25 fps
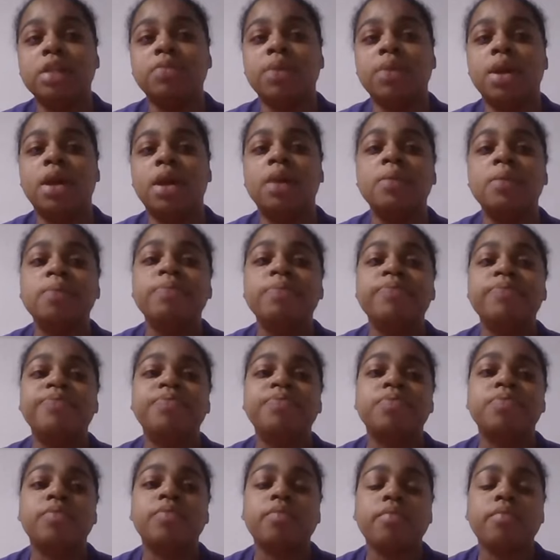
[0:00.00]
where
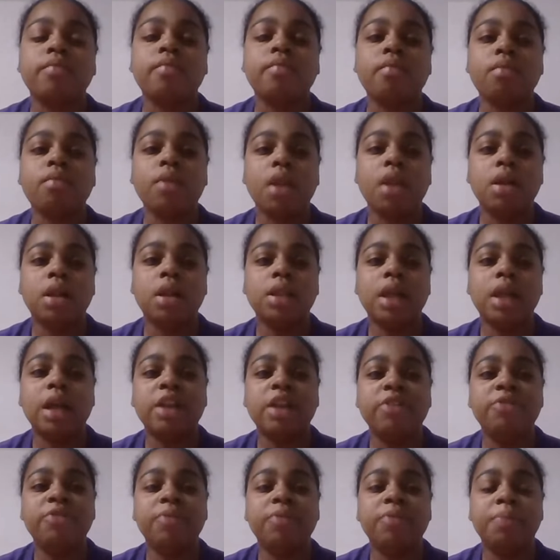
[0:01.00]
a
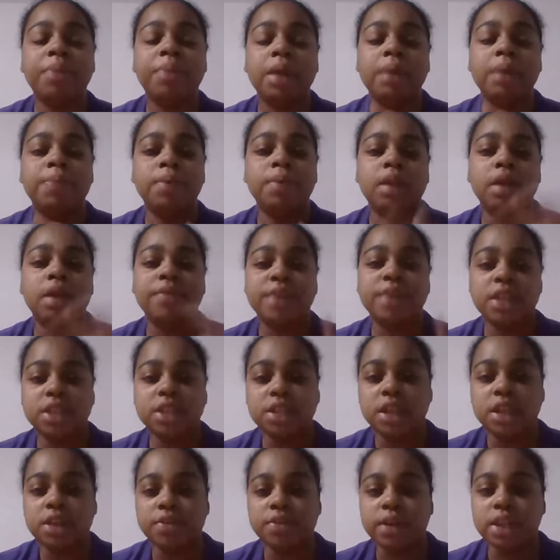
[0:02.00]
lot of people of
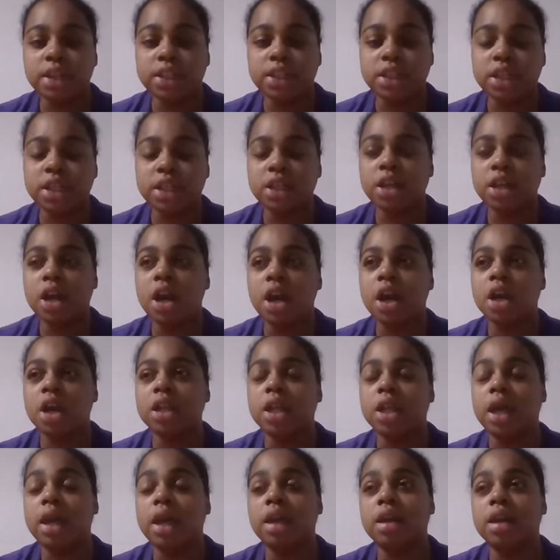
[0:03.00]
his generation are
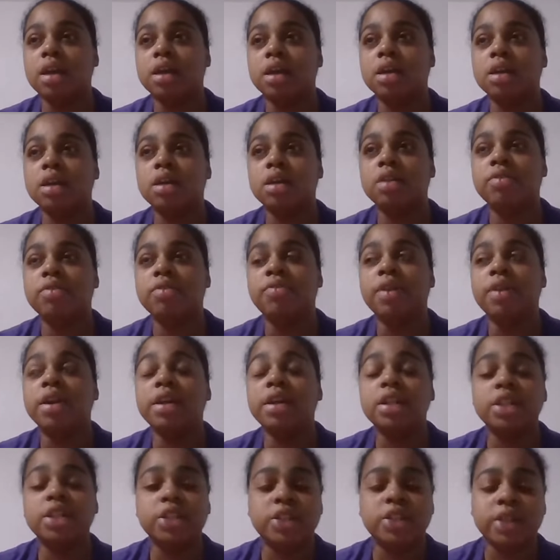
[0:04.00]
like
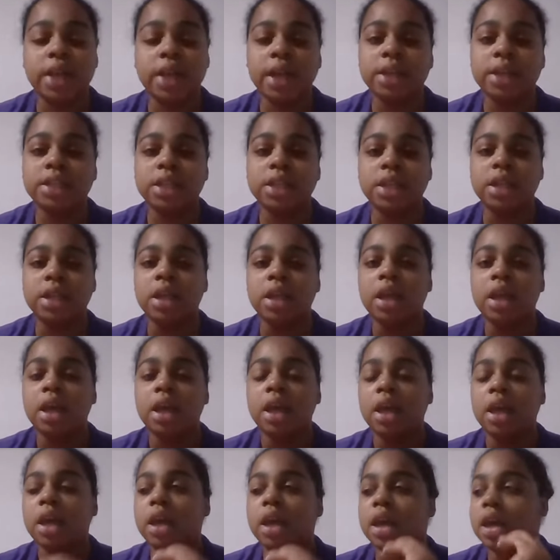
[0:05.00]
very distracted
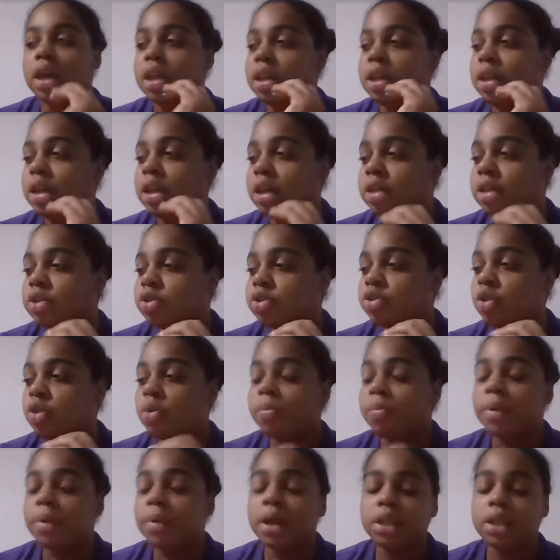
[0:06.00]
and need
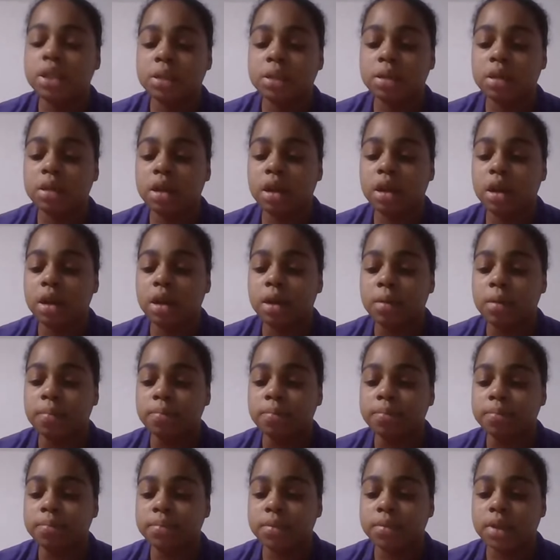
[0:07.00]
so much
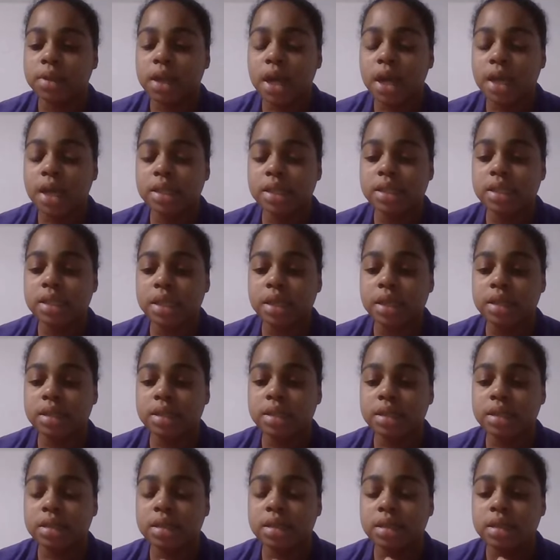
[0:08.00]

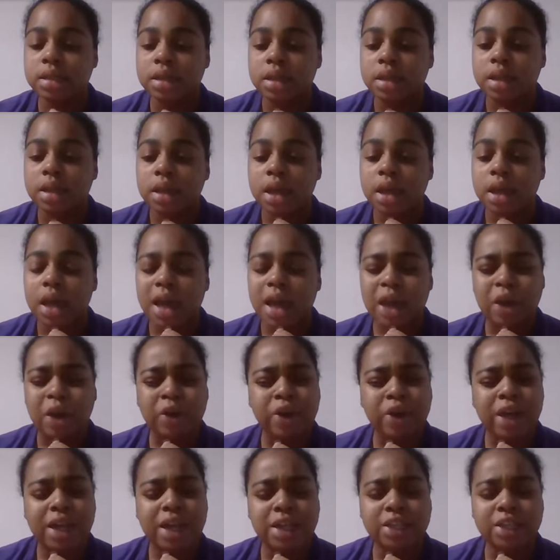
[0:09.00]
constant, I don't
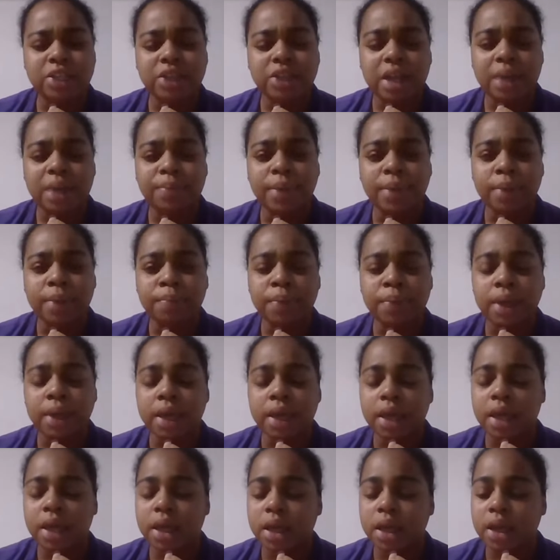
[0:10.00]
know how to describe it,
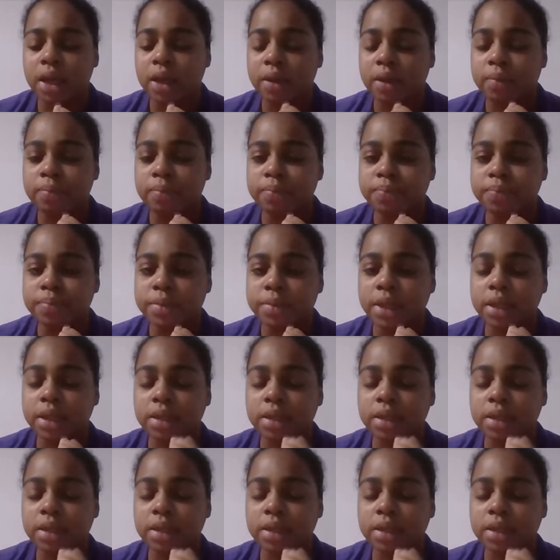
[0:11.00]
but they